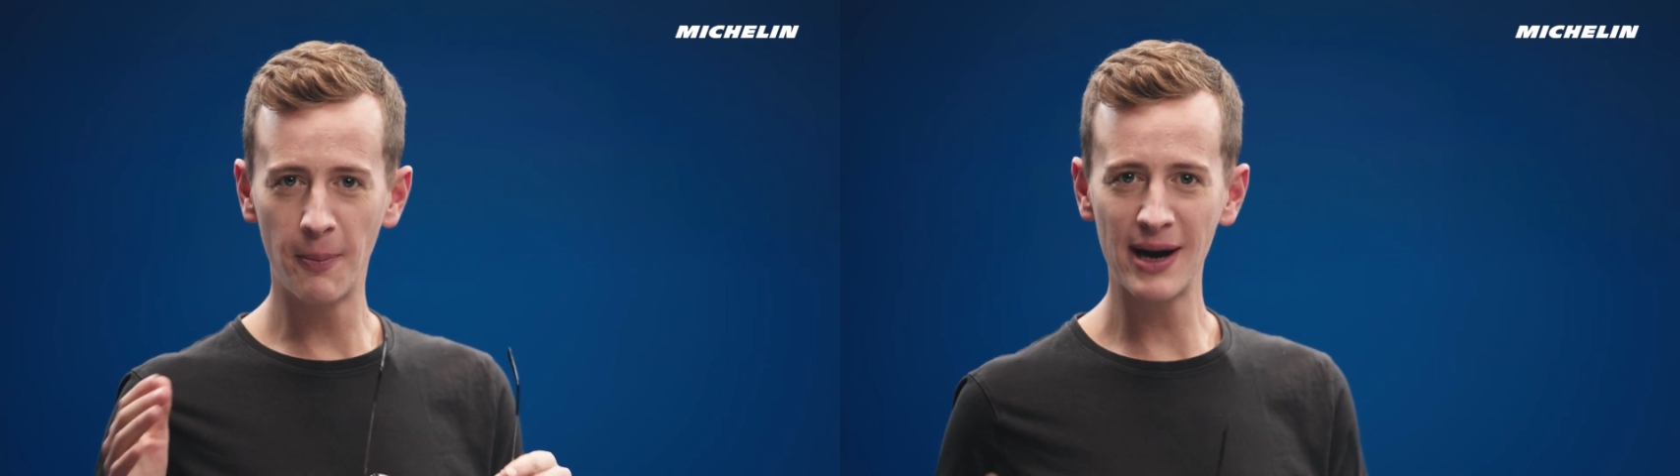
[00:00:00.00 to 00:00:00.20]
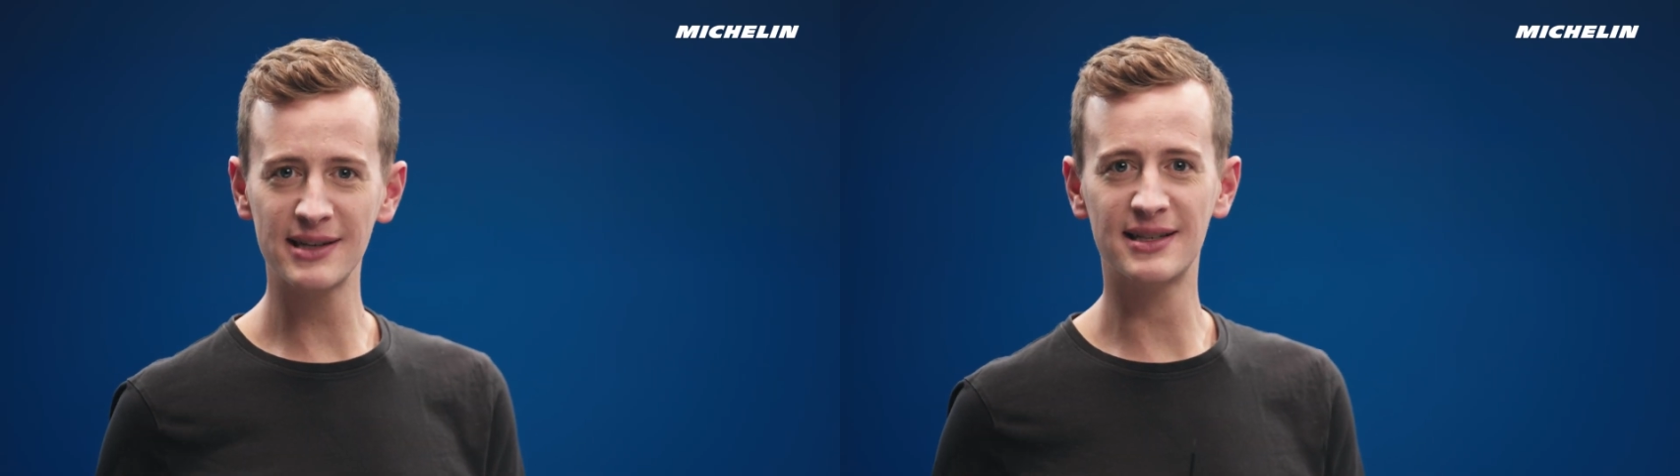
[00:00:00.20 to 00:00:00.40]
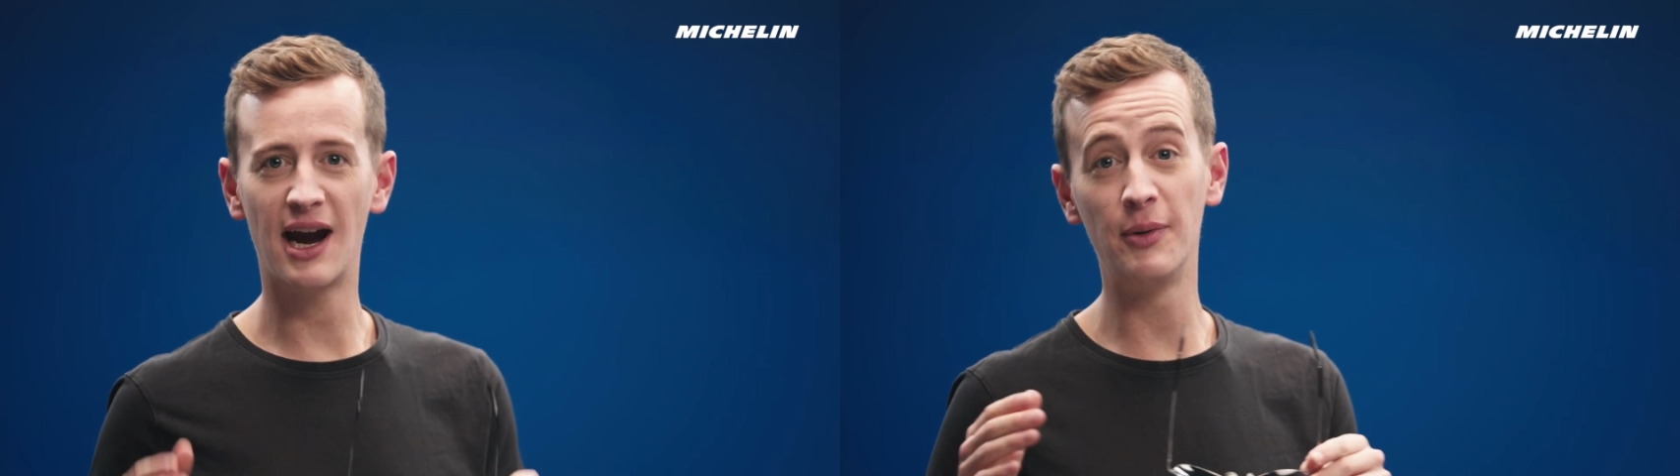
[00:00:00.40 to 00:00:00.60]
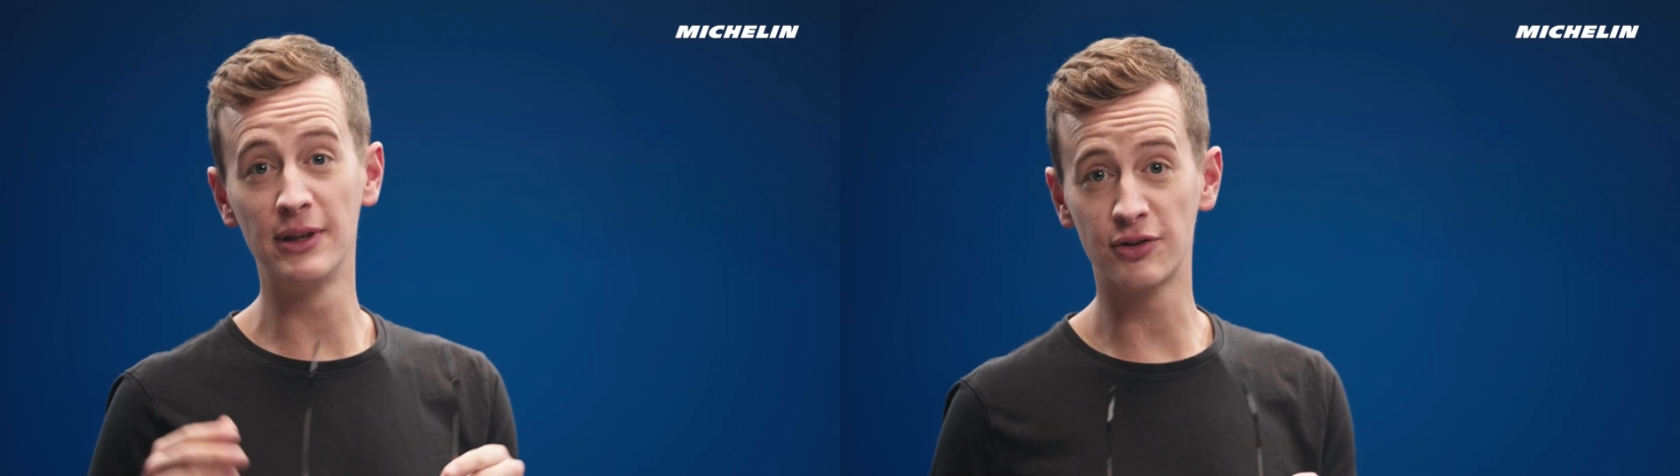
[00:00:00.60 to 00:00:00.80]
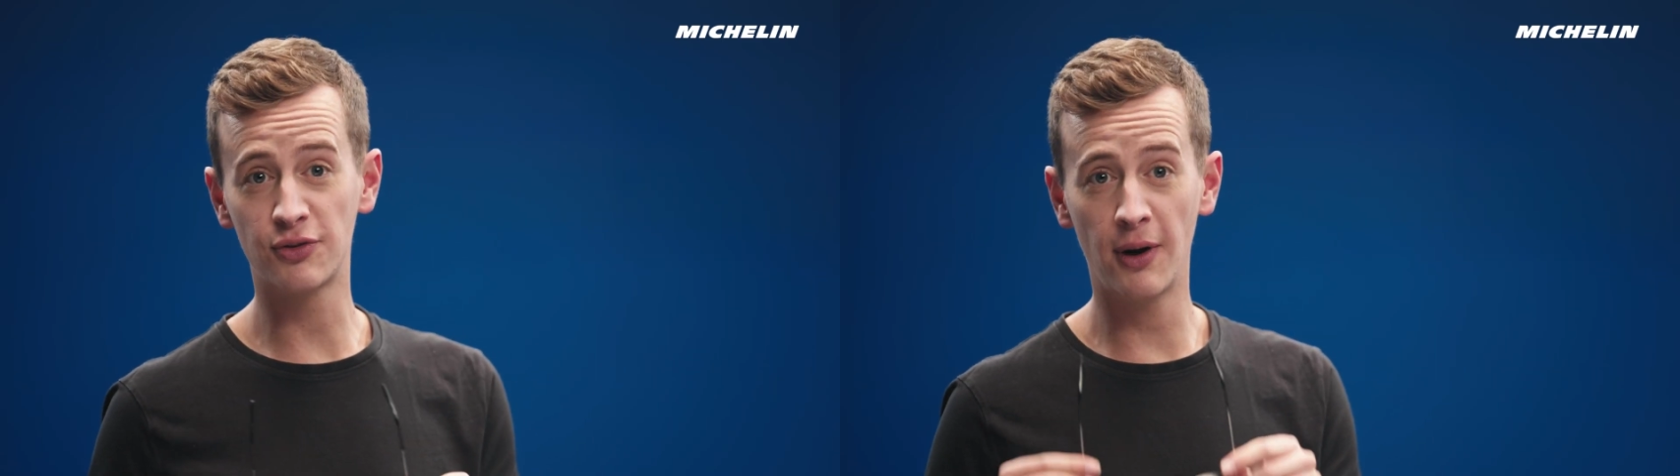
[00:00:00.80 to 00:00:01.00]
bags are in
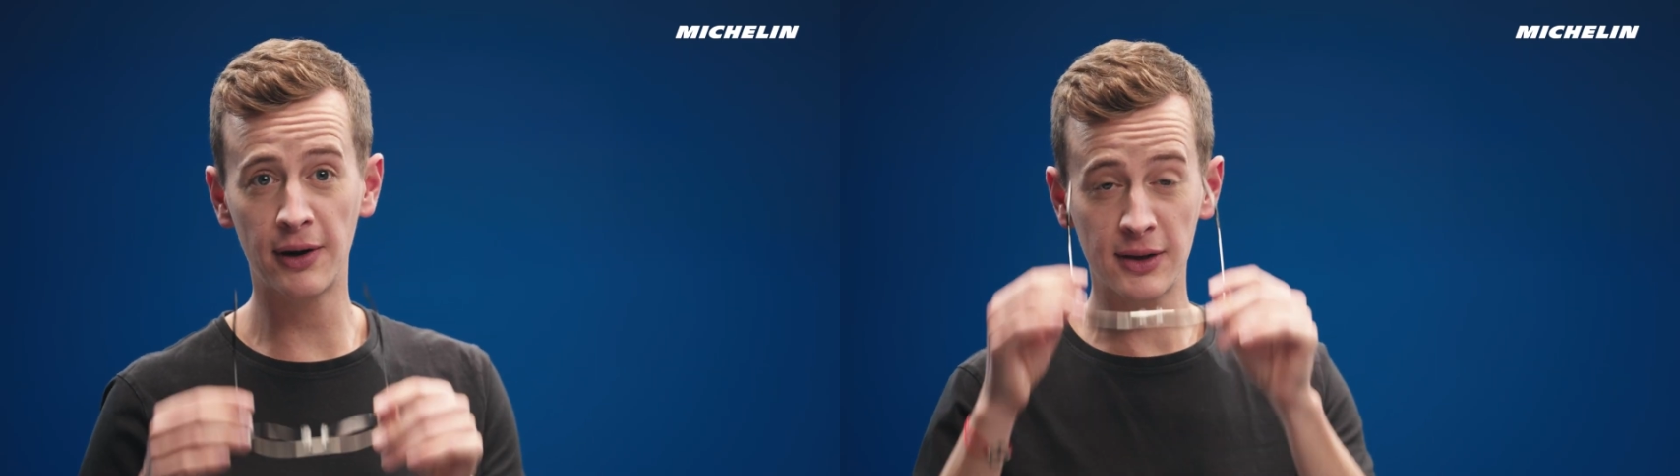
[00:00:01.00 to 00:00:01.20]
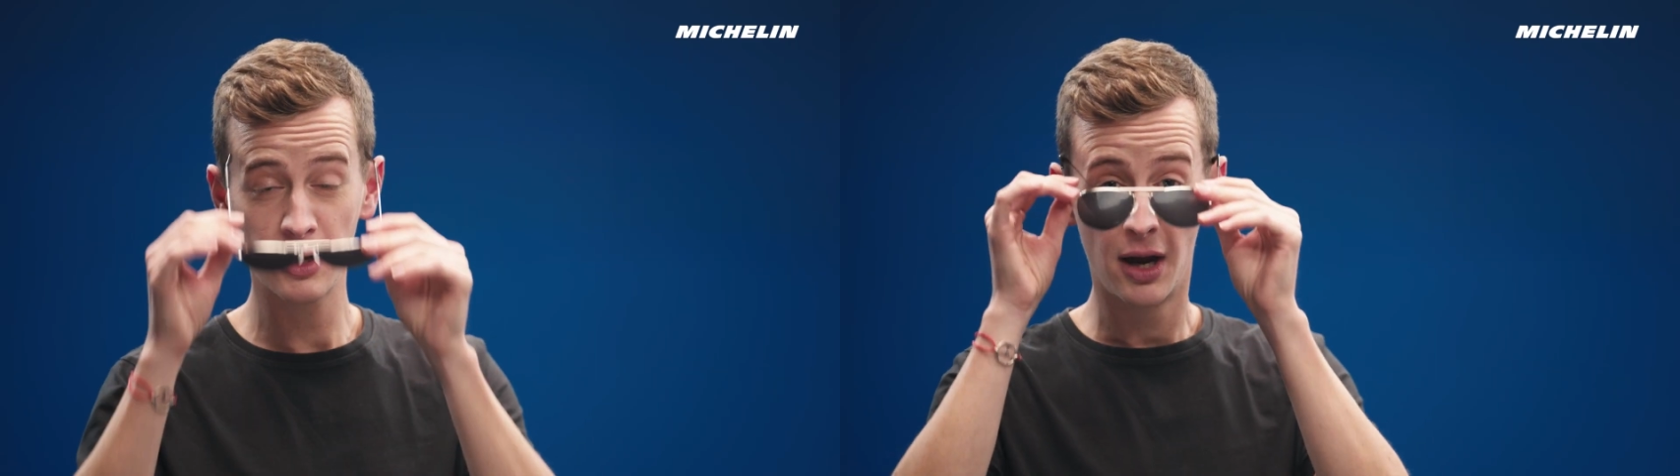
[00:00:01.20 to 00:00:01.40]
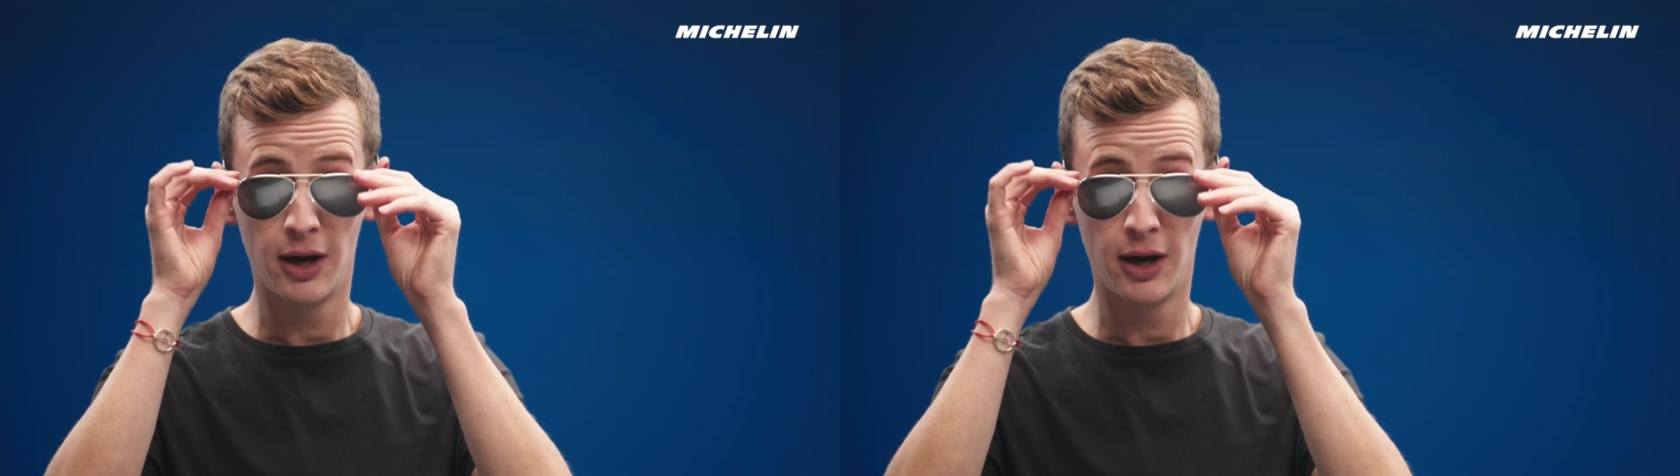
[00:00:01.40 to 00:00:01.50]
the trunk,